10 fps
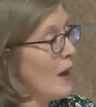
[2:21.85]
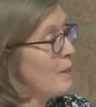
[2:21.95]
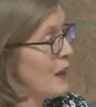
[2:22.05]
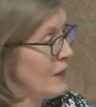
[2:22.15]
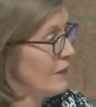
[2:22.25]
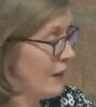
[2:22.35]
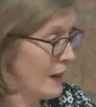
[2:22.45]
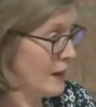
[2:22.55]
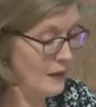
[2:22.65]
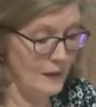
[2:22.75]
my
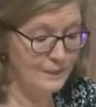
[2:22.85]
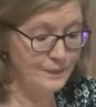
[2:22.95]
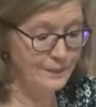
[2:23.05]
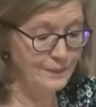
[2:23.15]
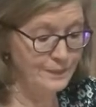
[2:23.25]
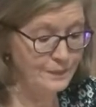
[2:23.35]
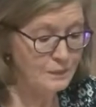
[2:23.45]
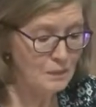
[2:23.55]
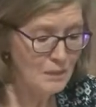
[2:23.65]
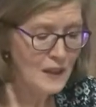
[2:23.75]
faith
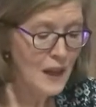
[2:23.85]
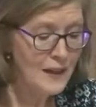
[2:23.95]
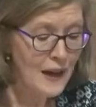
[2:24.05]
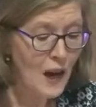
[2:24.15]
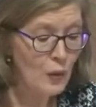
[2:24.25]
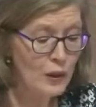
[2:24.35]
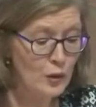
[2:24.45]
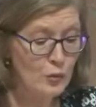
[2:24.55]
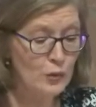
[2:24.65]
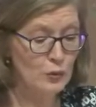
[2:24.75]
and how it
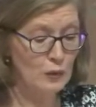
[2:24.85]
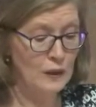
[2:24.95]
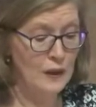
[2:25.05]
grew.